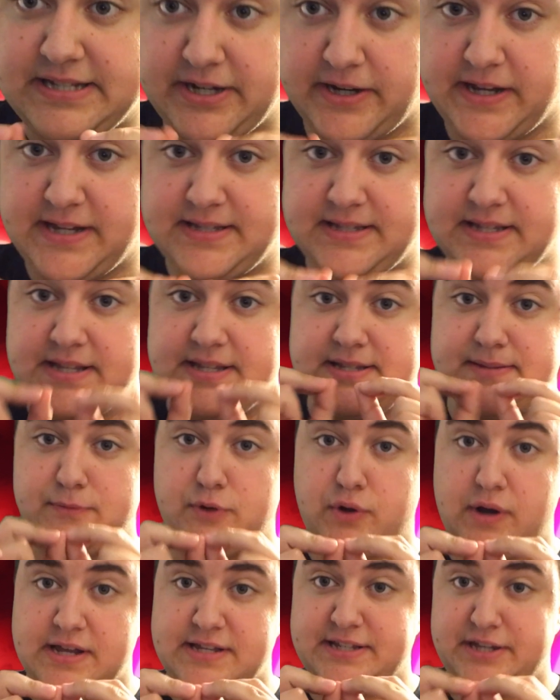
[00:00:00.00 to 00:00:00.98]
seriously some
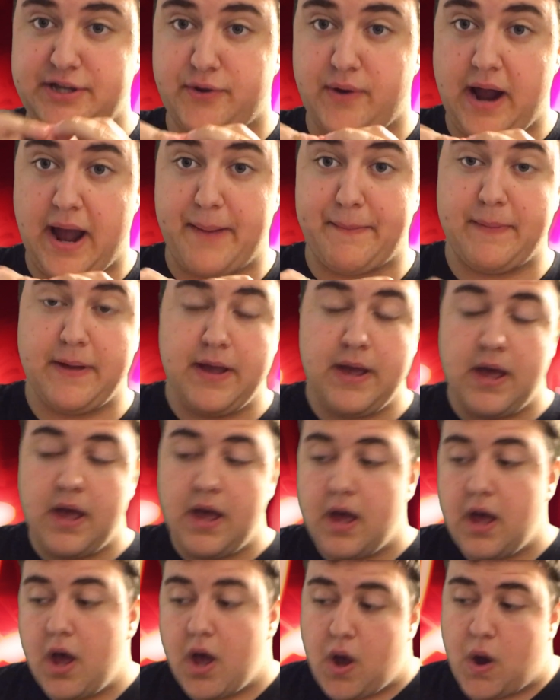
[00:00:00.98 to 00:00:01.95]
crazy crap.
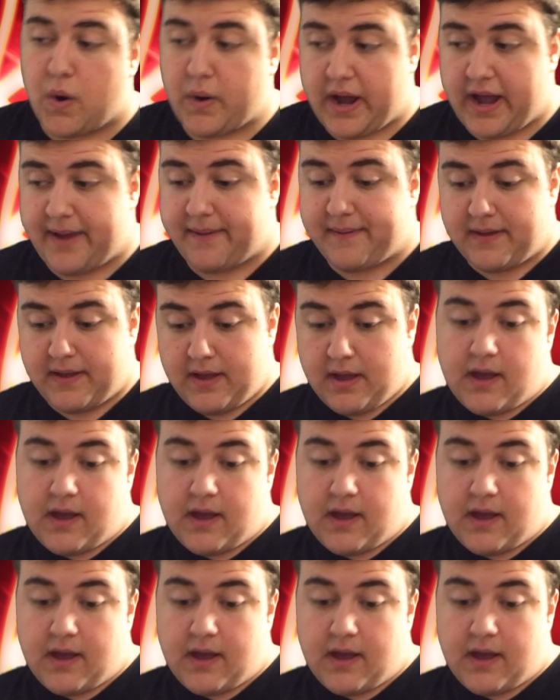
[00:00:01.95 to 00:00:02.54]
Okay,